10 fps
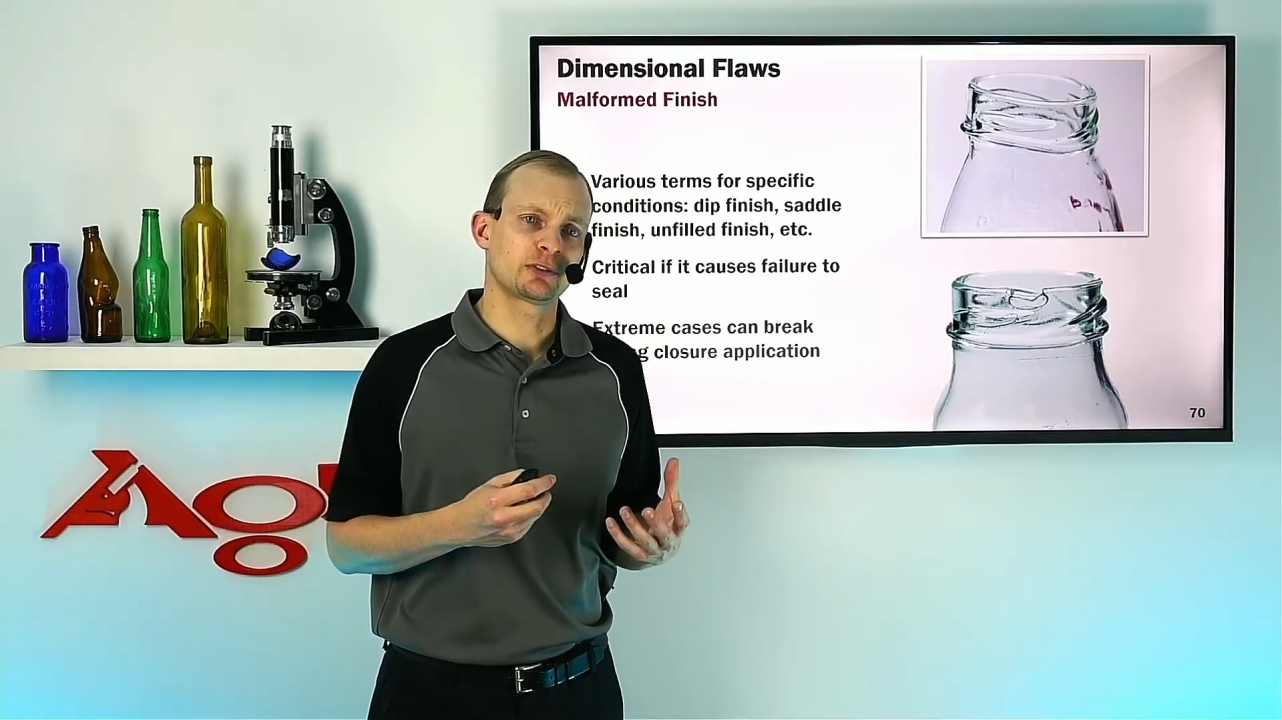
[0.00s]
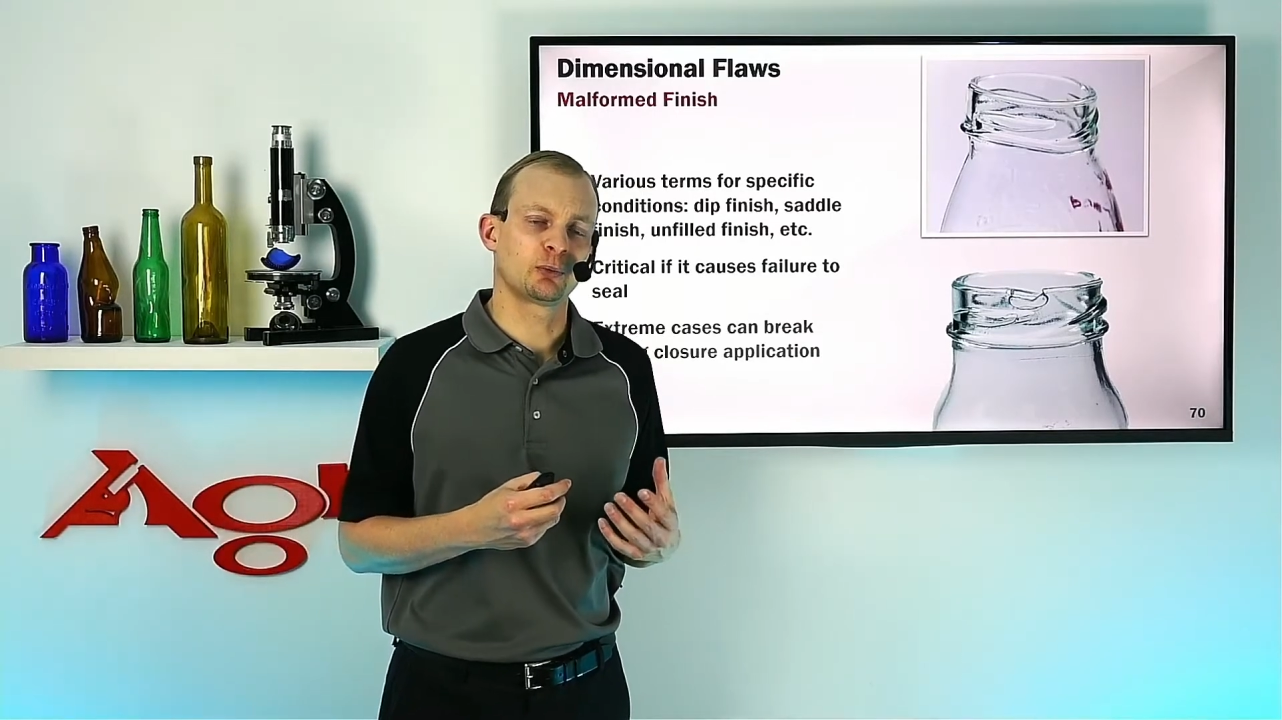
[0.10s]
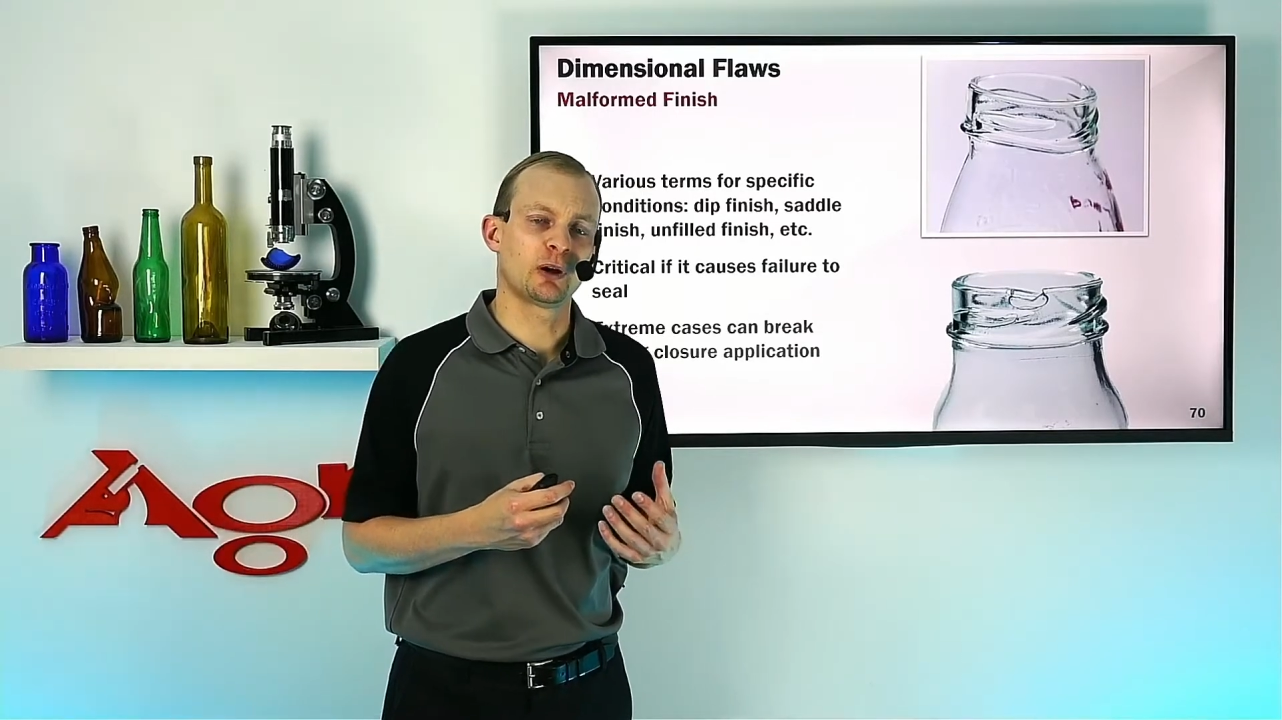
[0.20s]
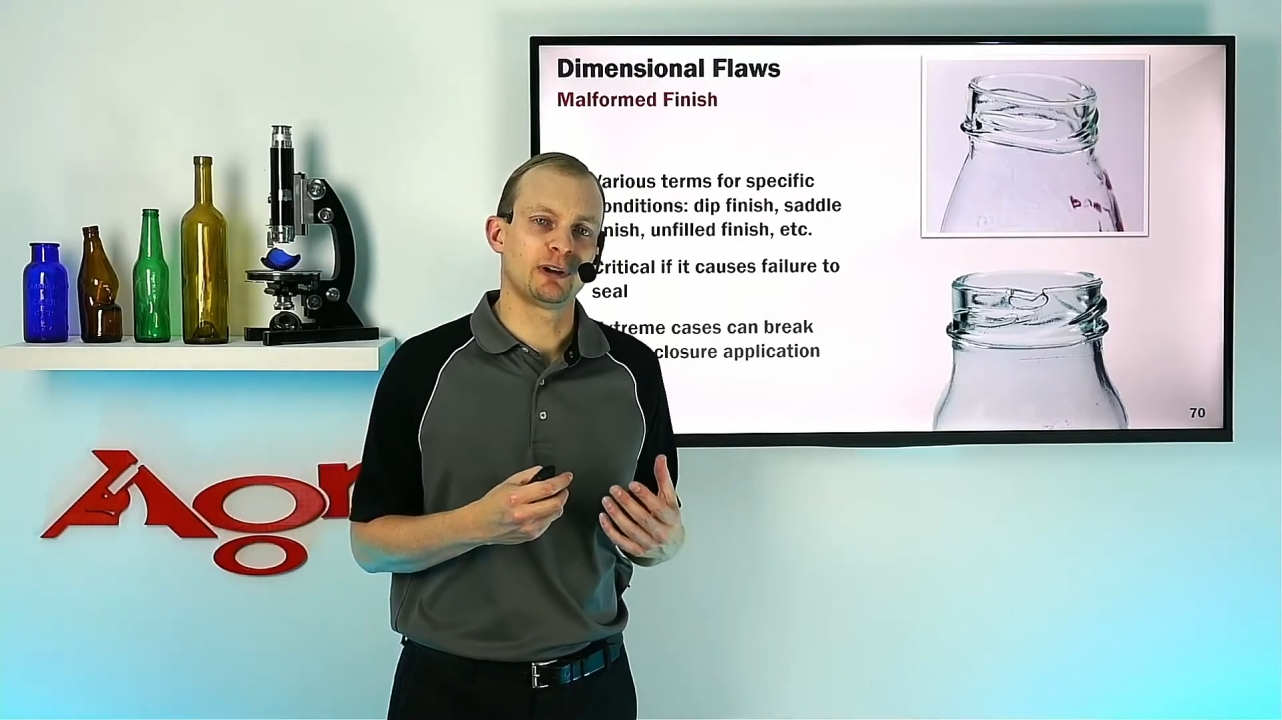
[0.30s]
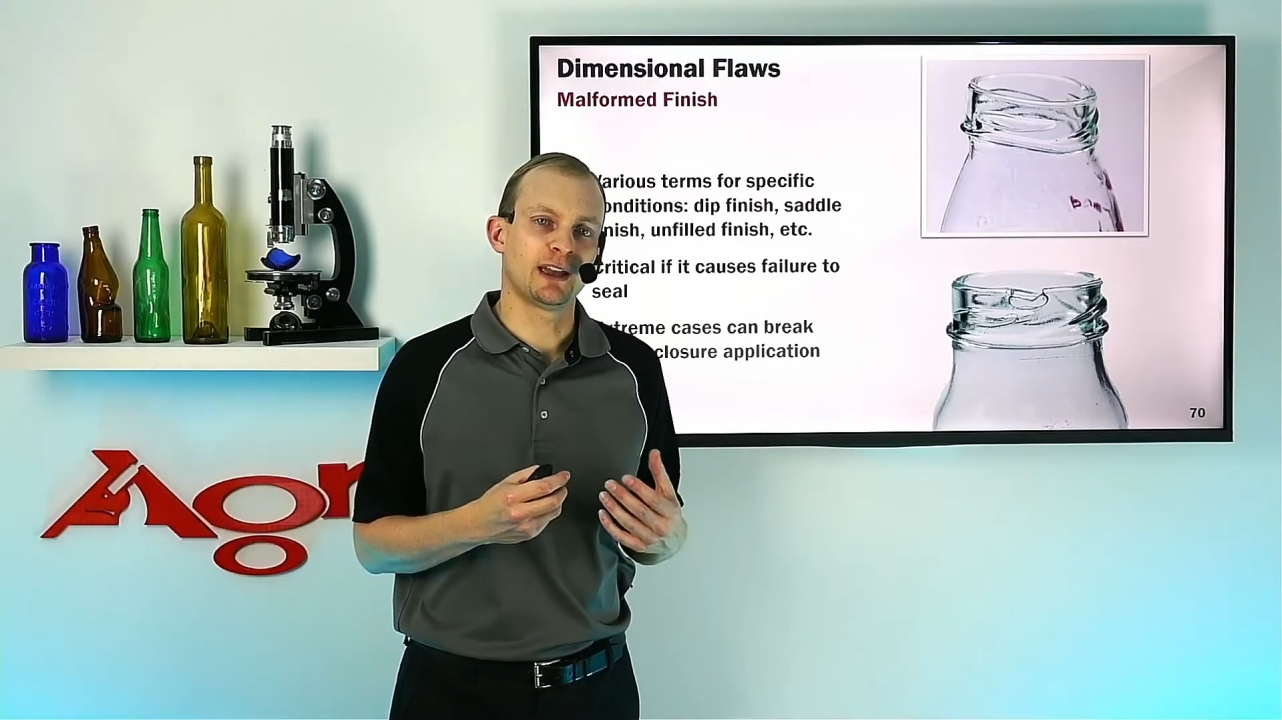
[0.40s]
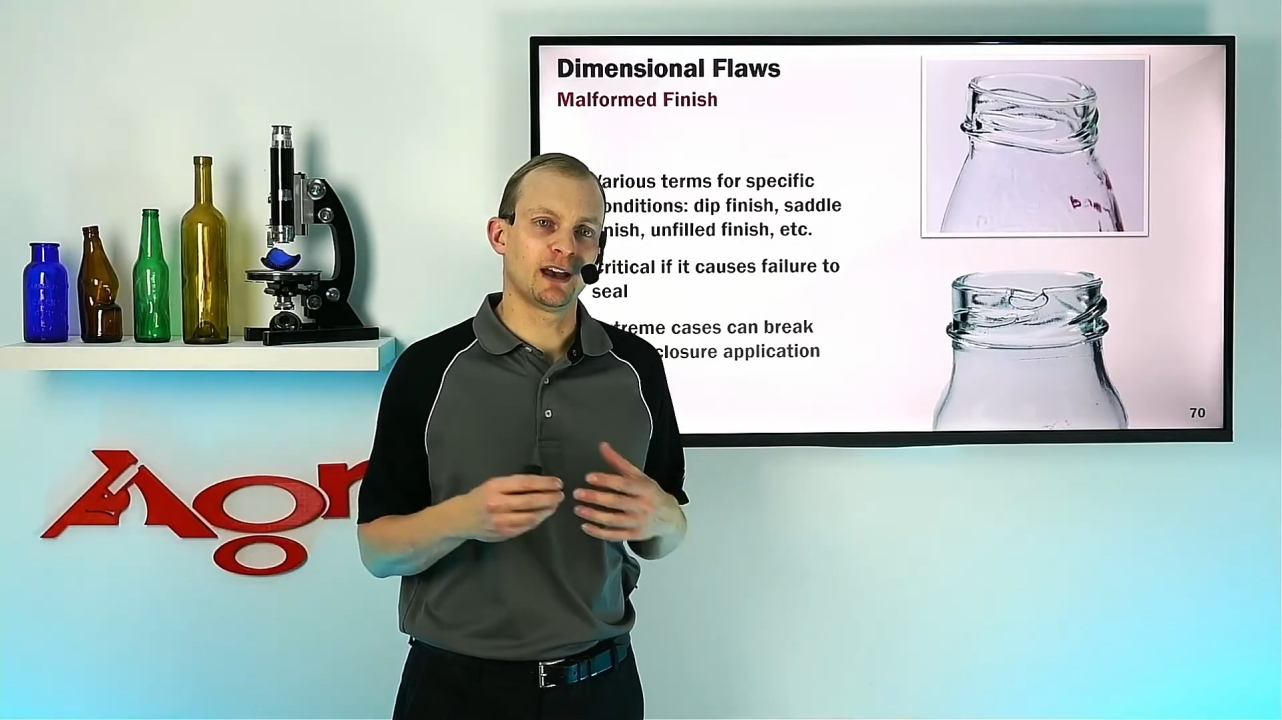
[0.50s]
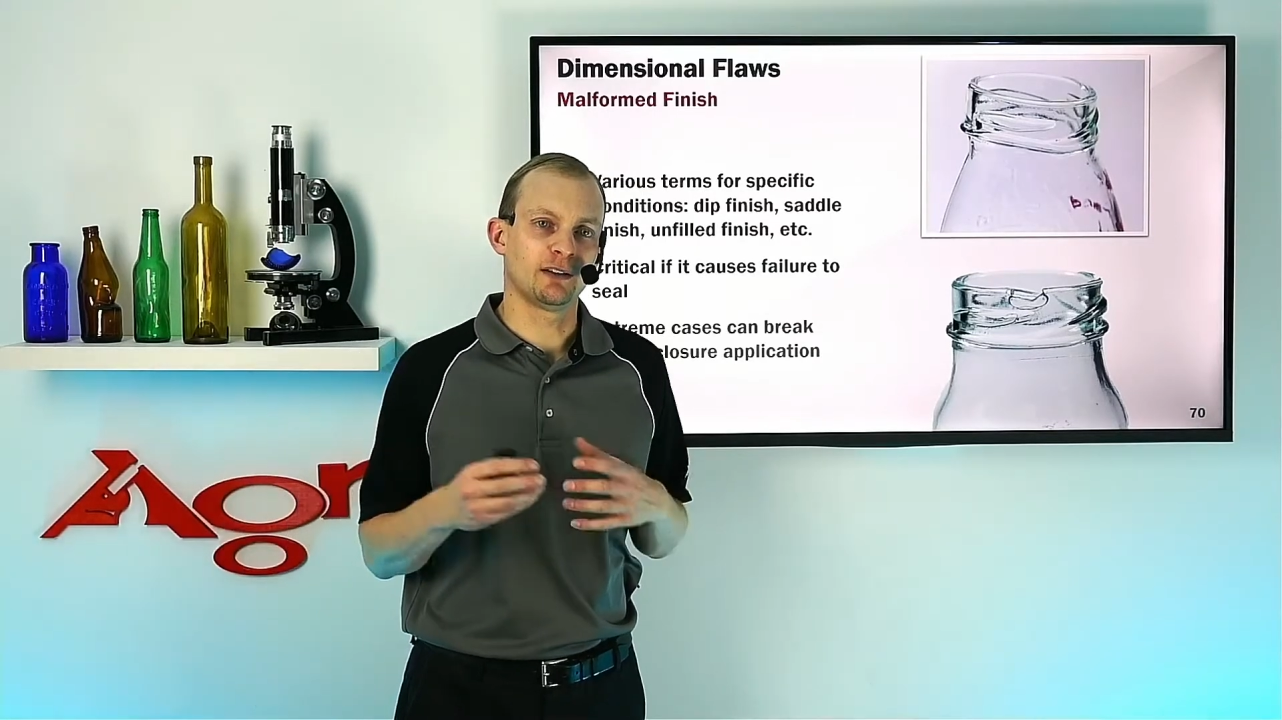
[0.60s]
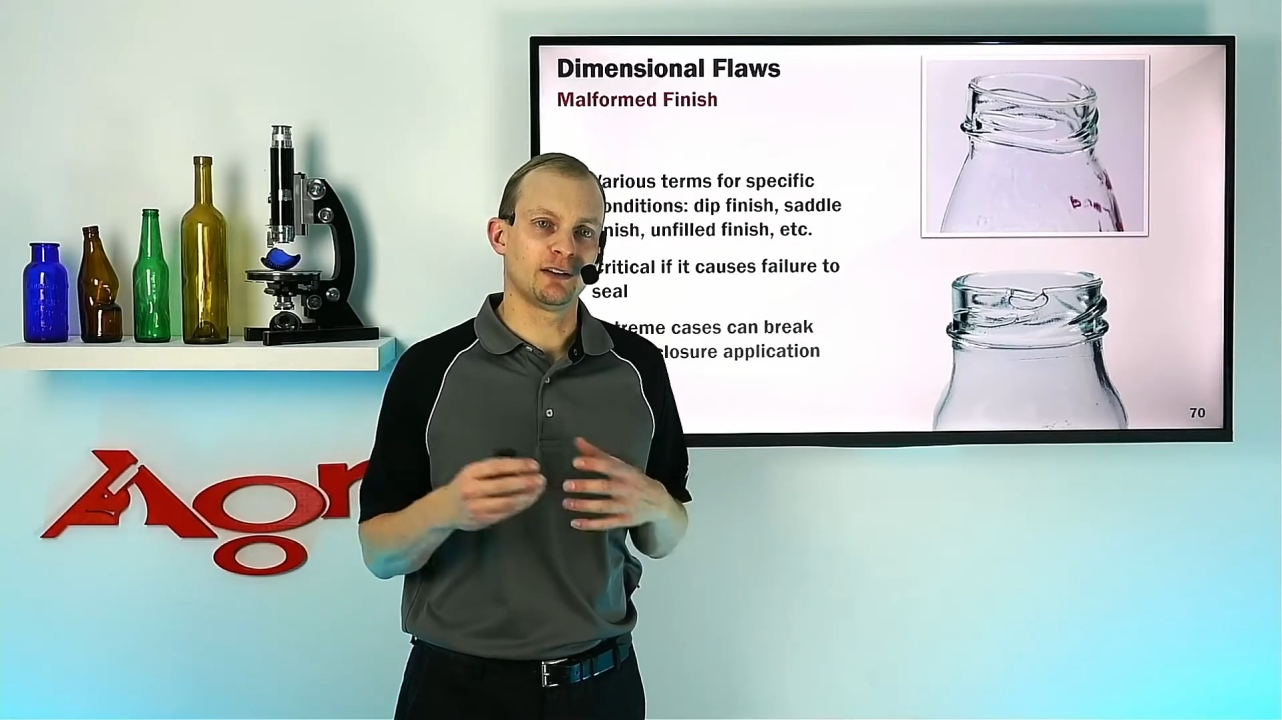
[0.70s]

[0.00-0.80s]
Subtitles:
are when we have